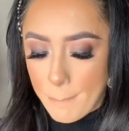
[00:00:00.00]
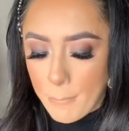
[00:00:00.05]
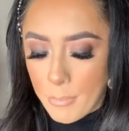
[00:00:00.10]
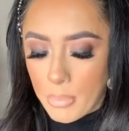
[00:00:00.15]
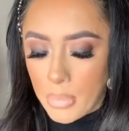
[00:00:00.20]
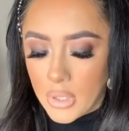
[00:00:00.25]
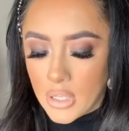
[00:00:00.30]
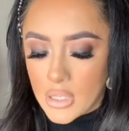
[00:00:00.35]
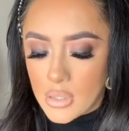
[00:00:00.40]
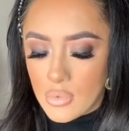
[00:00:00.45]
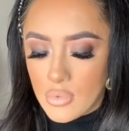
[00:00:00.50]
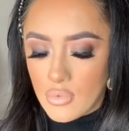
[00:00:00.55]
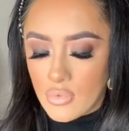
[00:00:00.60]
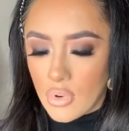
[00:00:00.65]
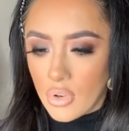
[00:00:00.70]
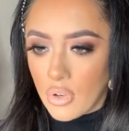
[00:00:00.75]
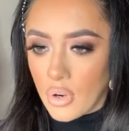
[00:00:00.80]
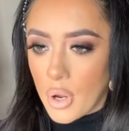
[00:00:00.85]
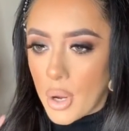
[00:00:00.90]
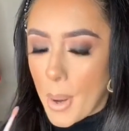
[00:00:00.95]
But this one's
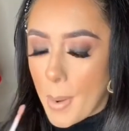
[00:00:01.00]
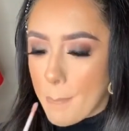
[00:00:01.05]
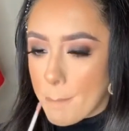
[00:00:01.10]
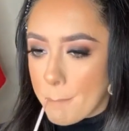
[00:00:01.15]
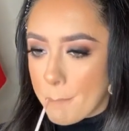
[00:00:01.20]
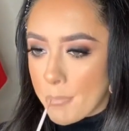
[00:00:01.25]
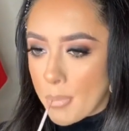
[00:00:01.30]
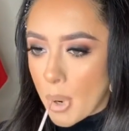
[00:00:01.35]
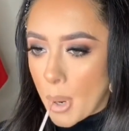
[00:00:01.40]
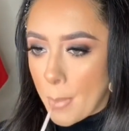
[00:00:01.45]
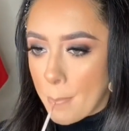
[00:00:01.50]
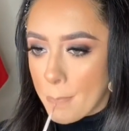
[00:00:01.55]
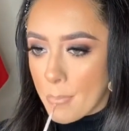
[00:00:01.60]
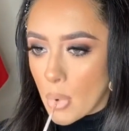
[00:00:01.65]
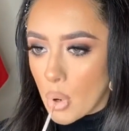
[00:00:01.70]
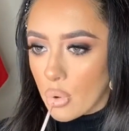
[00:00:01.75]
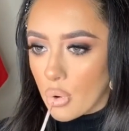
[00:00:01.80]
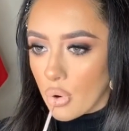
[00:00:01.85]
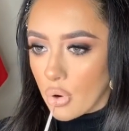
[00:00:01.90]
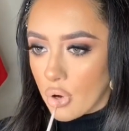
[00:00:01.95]
run right.
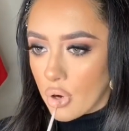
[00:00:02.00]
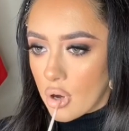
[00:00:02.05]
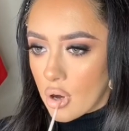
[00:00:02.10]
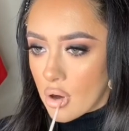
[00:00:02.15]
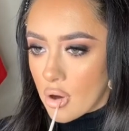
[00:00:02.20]
Oh god.